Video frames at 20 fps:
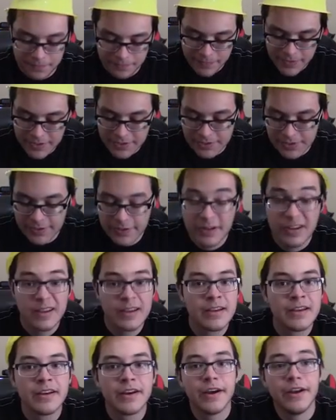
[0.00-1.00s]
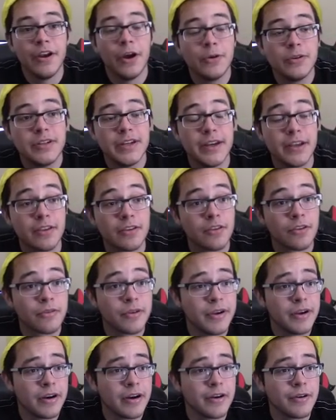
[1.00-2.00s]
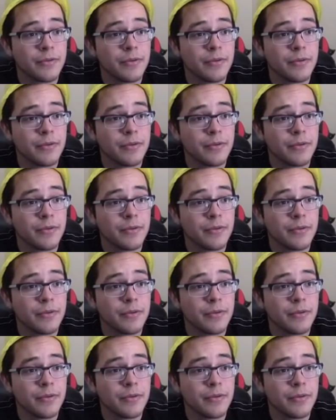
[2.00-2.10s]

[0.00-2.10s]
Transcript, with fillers: This is it. No death, three heart